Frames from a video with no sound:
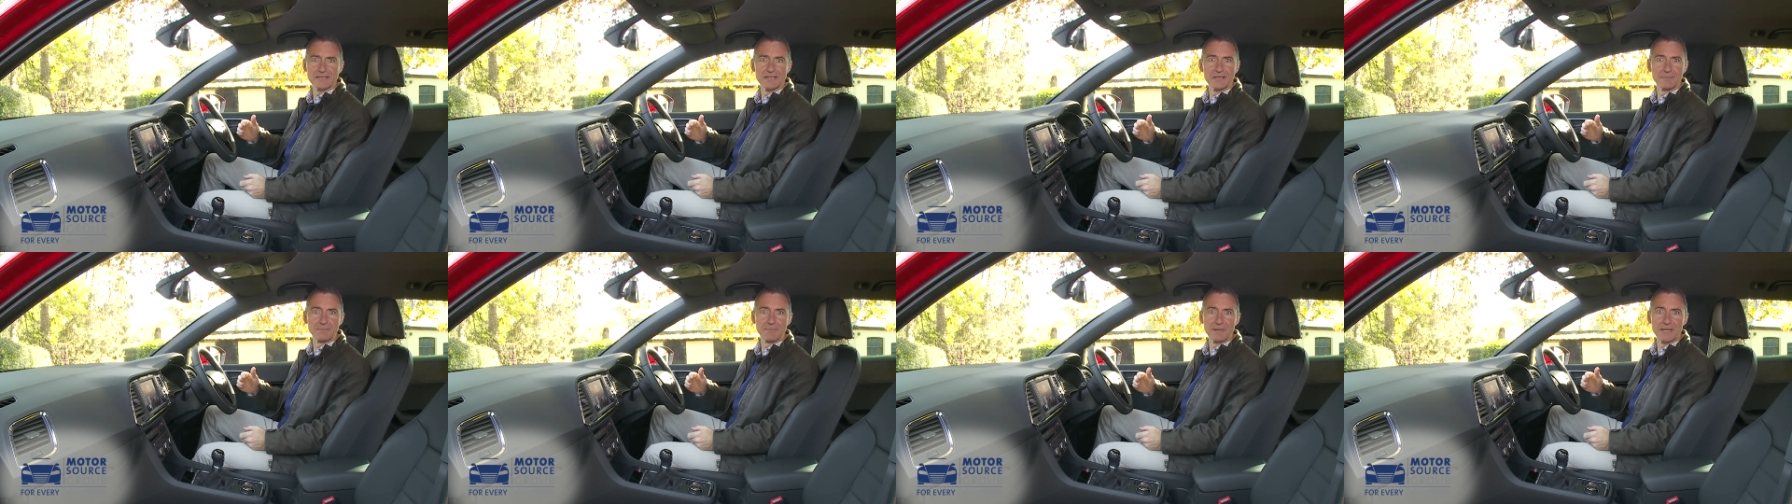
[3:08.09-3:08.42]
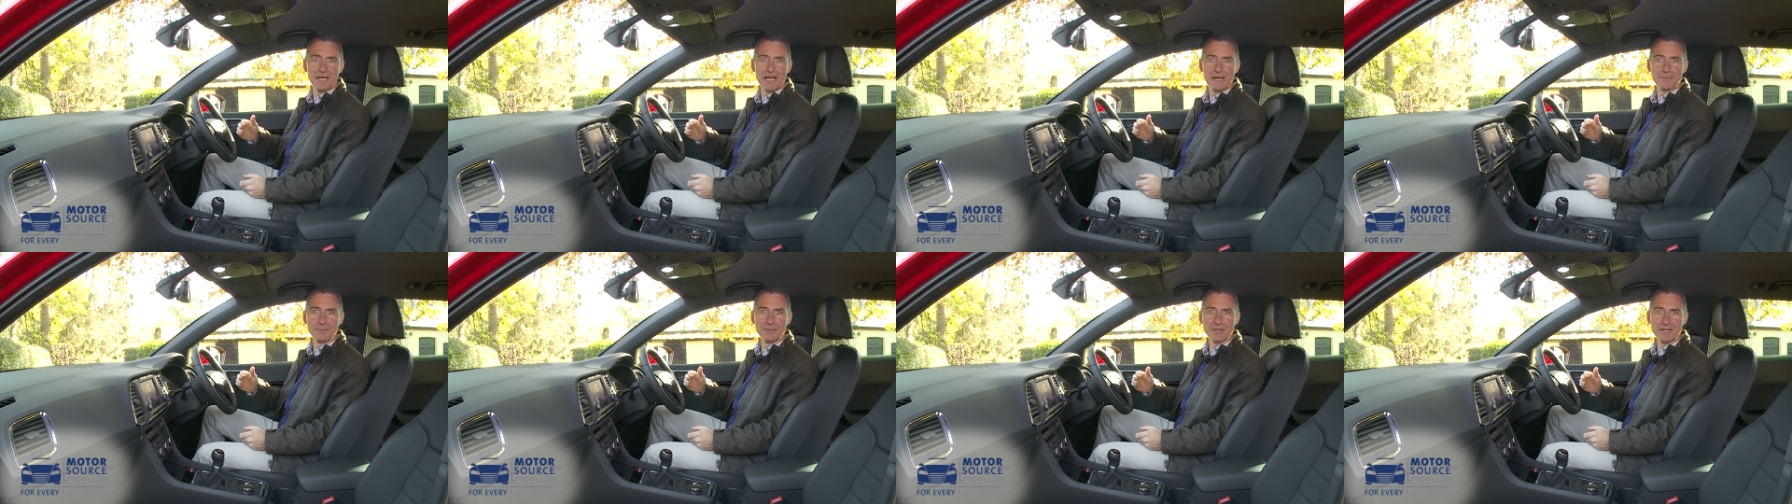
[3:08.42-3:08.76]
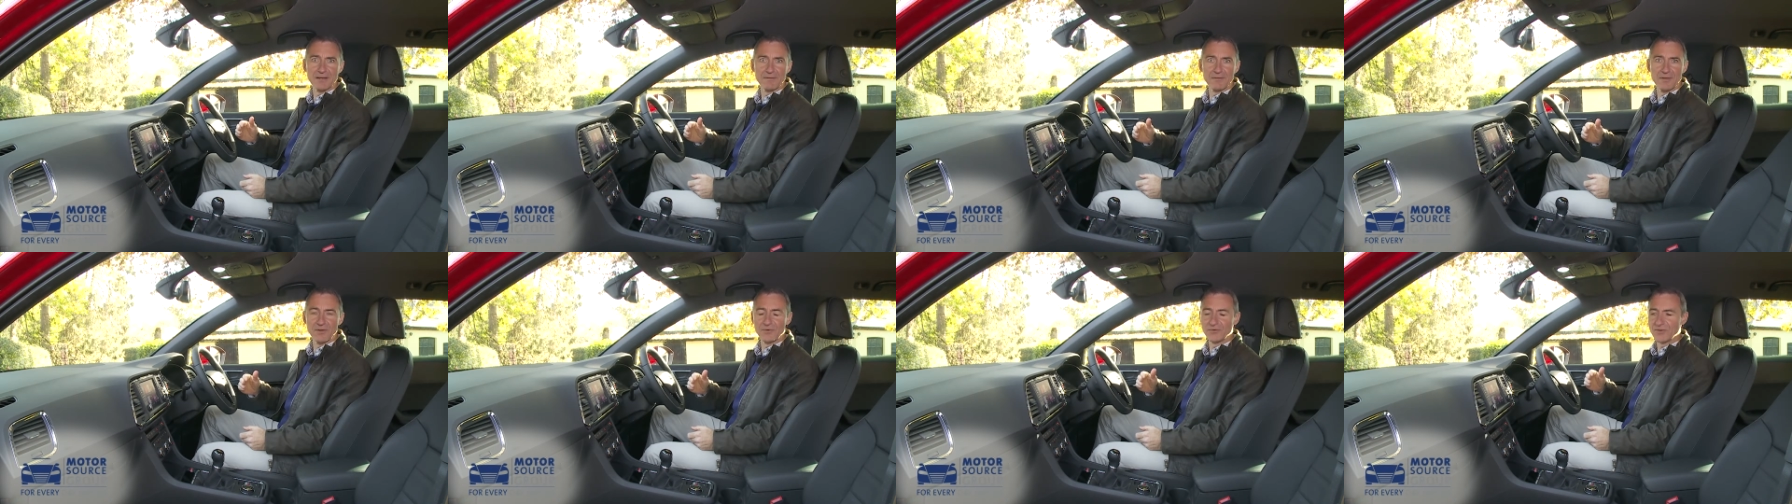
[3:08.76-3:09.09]
had been able to
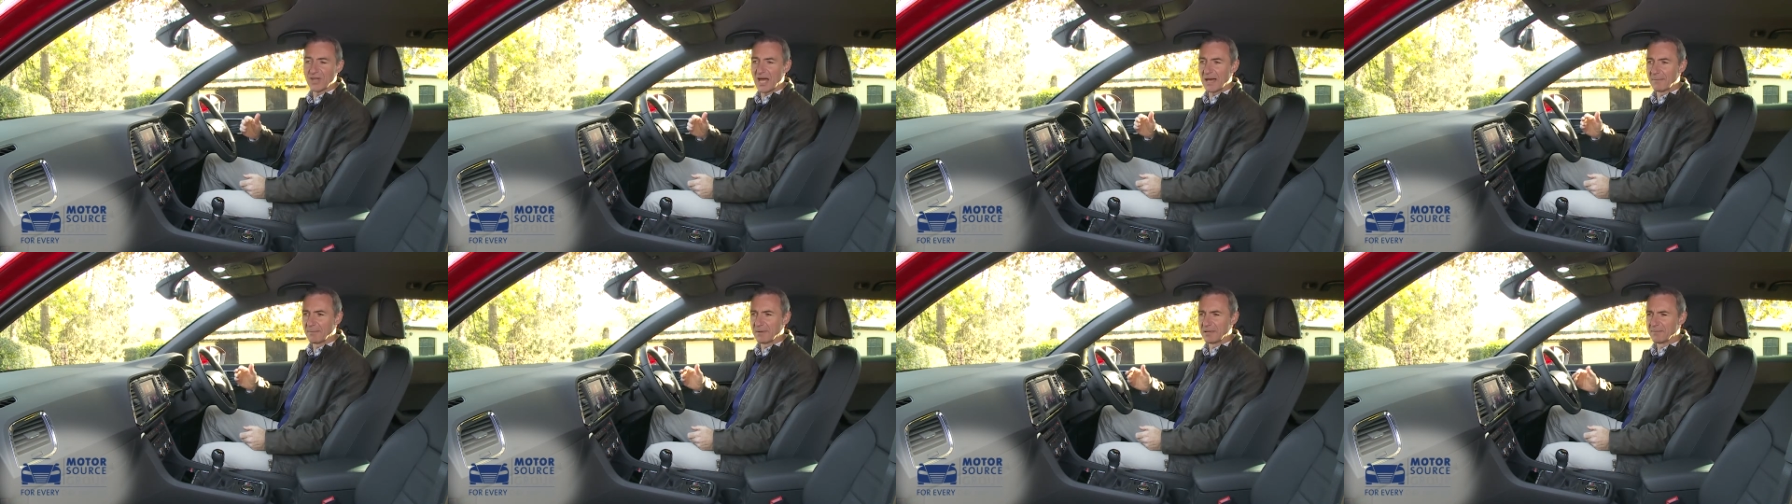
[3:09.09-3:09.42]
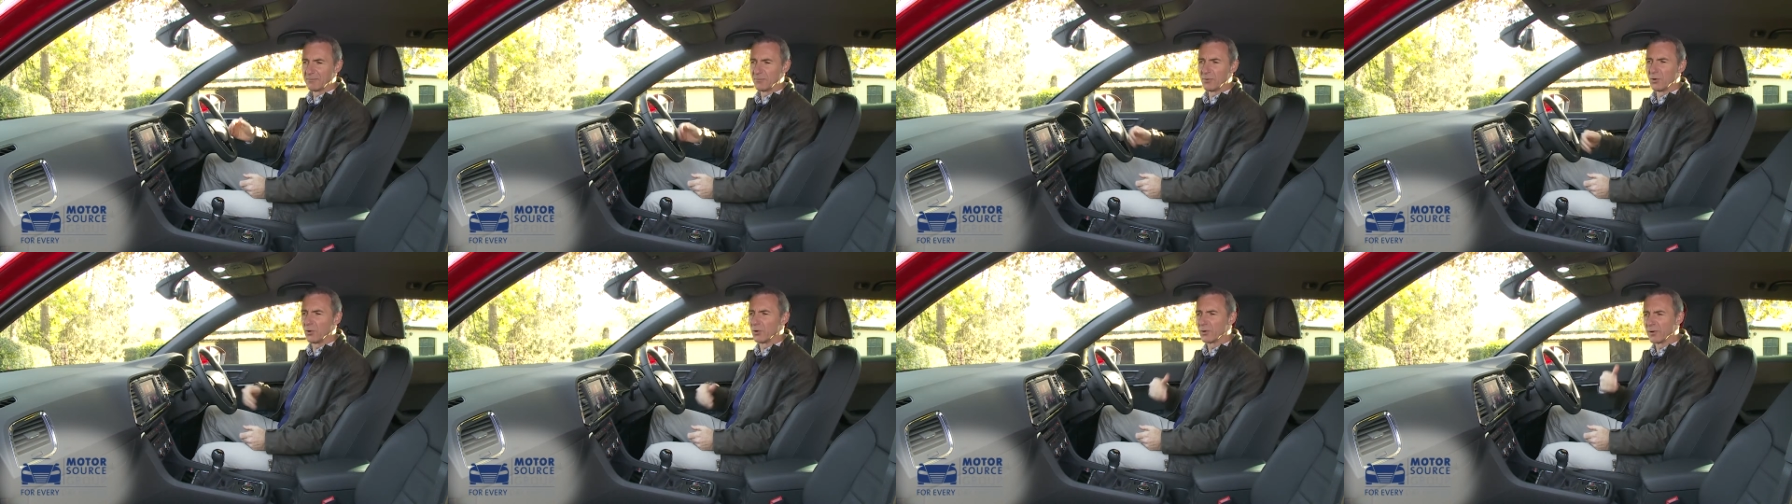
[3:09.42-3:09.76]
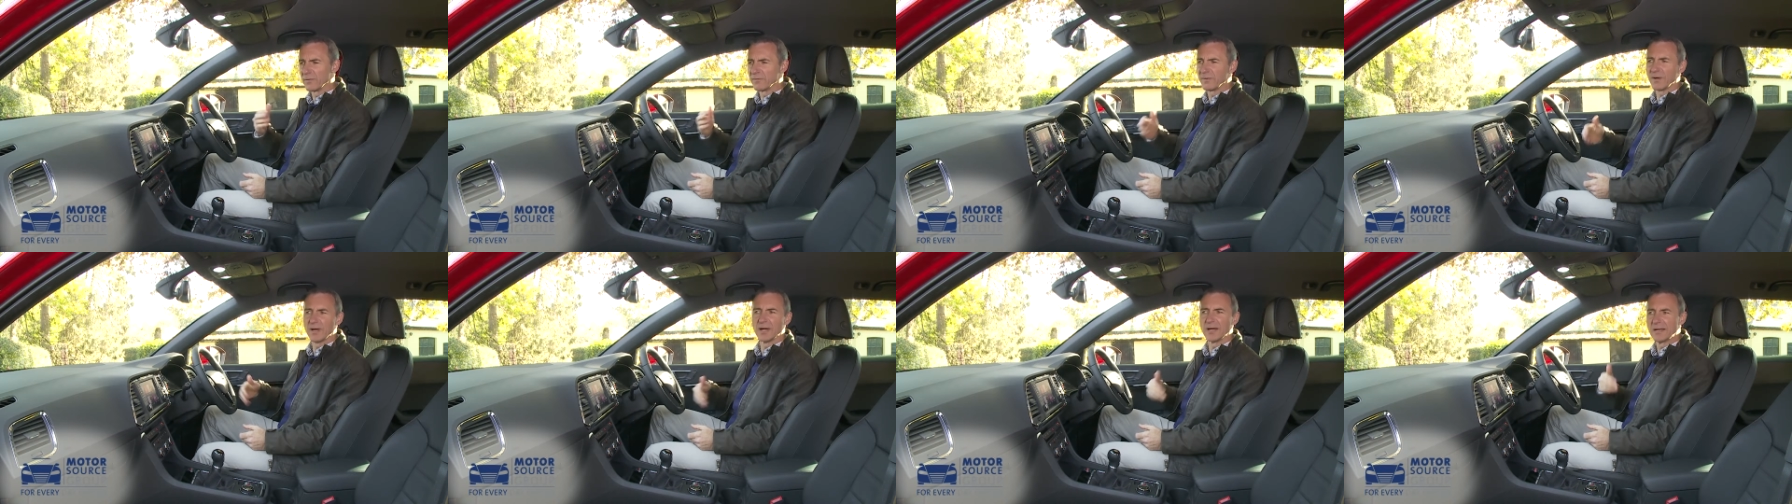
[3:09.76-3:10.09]
give this cabin more
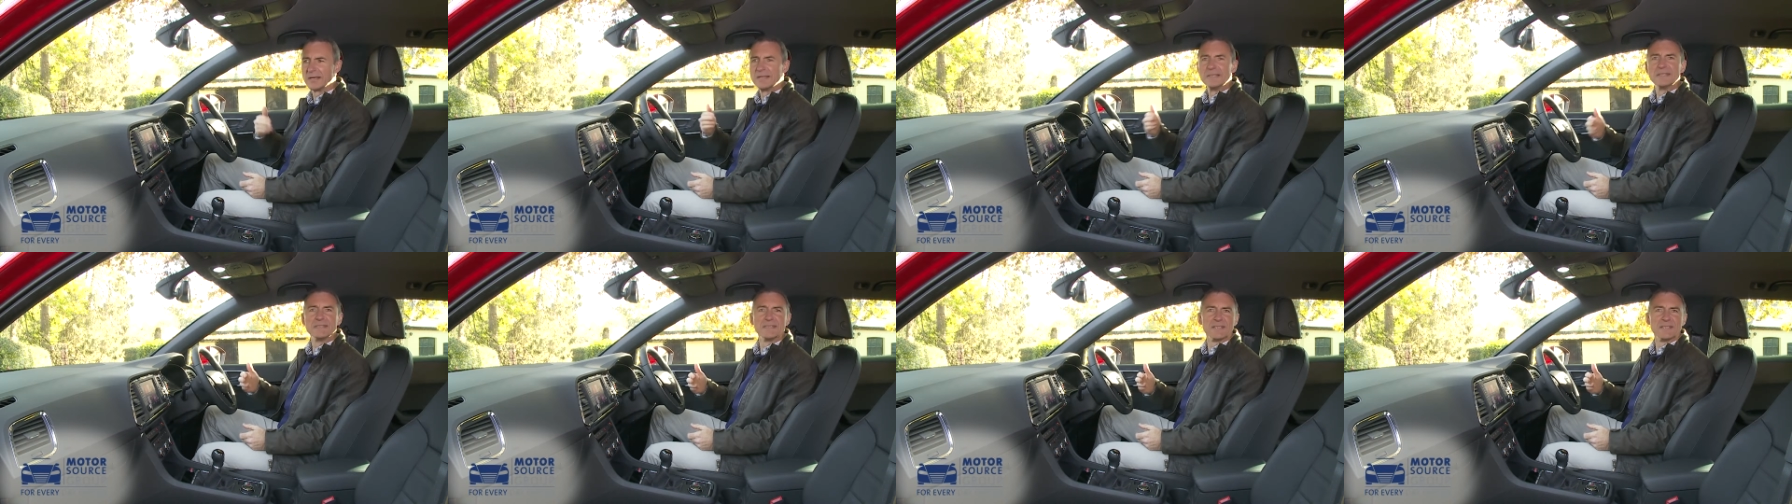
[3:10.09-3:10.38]
of a